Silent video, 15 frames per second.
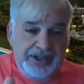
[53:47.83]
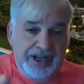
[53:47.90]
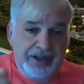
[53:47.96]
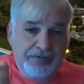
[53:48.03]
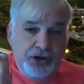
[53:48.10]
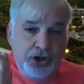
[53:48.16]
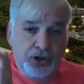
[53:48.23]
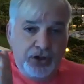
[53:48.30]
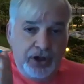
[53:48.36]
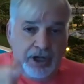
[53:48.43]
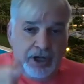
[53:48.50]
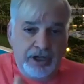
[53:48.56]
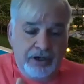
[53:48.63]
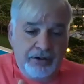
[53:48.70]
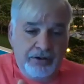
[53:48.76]
It have no
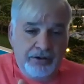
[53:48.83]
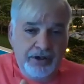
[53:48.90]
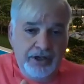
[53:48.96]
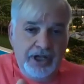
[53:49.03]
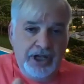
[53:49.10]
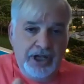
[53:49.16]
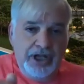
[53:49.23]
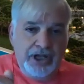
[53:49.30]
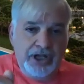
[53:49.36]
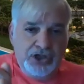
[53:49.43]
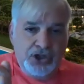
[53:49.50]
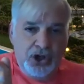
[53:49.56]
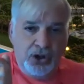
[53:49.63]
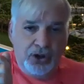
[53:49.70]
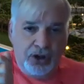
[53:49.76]
color,
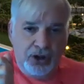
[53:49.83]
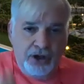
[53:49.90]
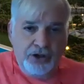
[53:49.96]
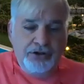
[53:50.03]
no